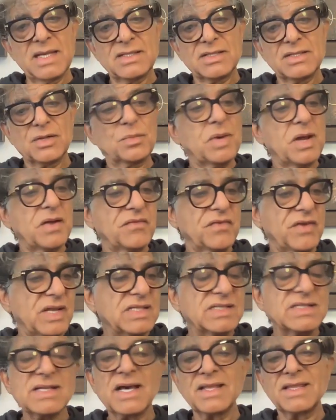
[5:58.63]
So, my
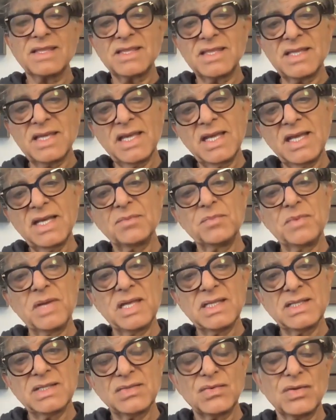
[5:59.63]
friends, I think
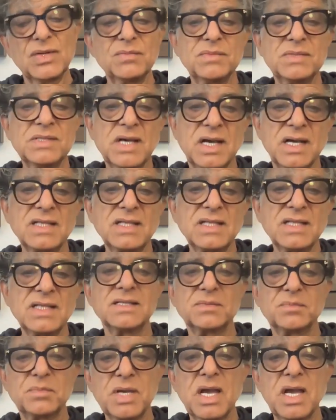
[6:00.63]
mainstream science is